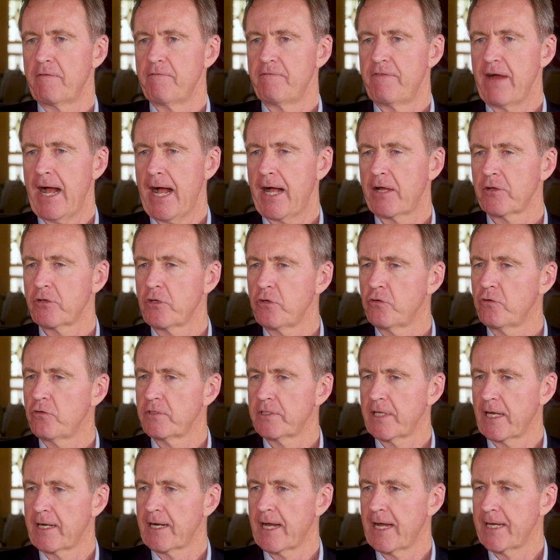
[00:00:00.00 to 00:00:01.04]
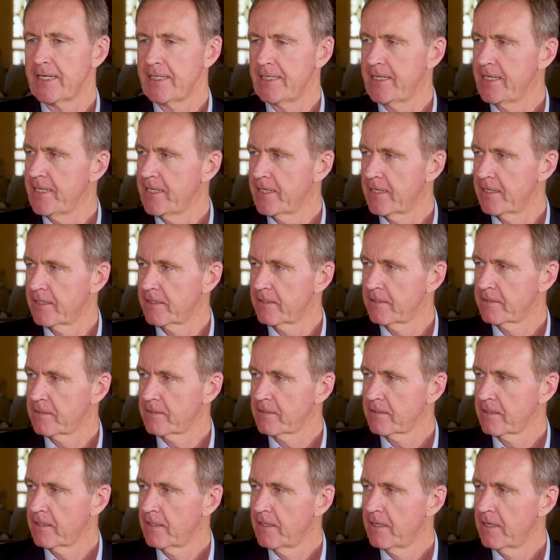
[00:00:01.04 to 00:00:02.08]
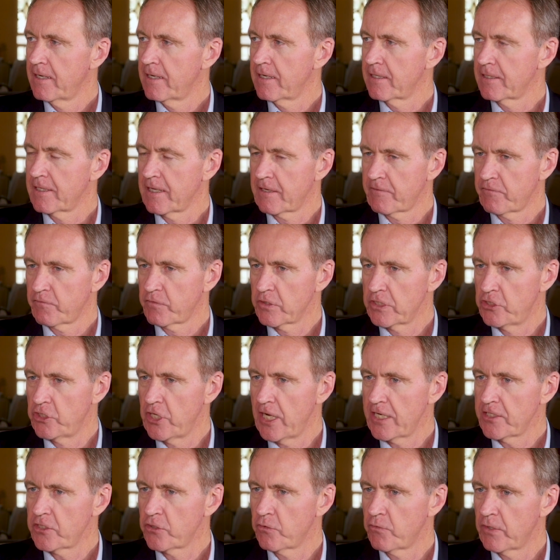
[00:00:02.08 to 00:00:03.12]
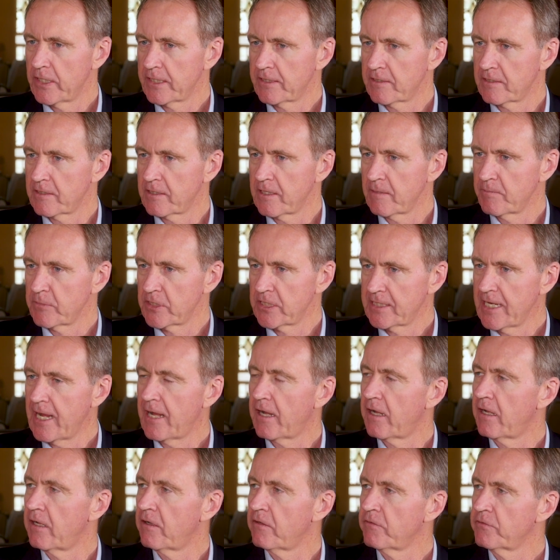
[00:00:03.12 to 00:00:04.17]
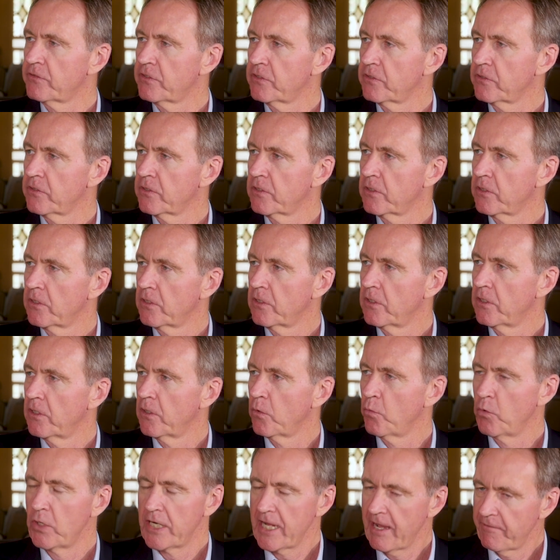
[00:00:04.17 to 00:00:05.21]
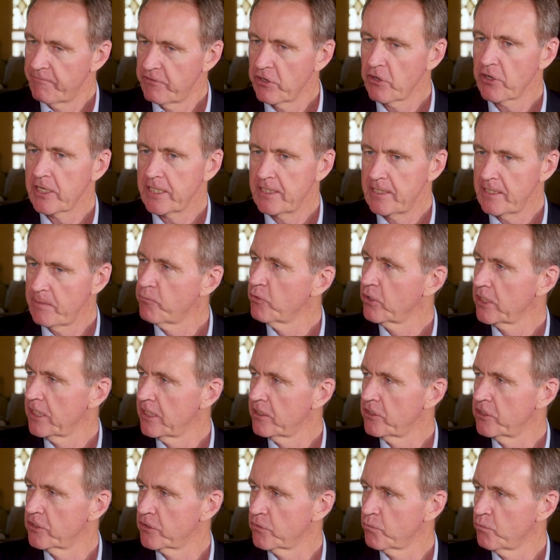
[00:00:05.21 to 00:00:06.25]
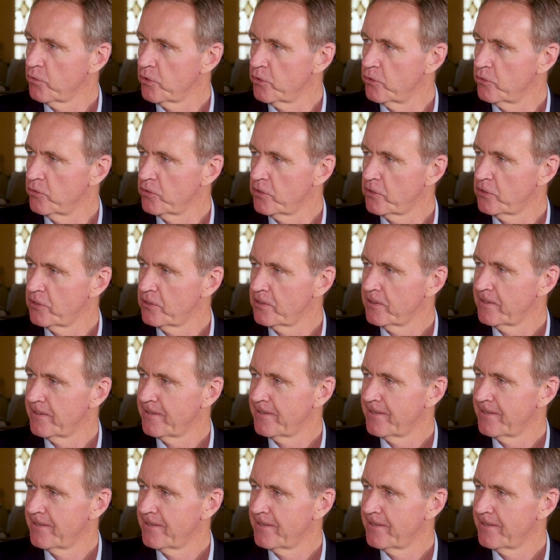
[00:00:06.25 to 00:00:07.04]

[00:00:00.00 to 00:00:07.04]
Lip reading: values and ideas that for Jesuits themselves would have very deep religious roots,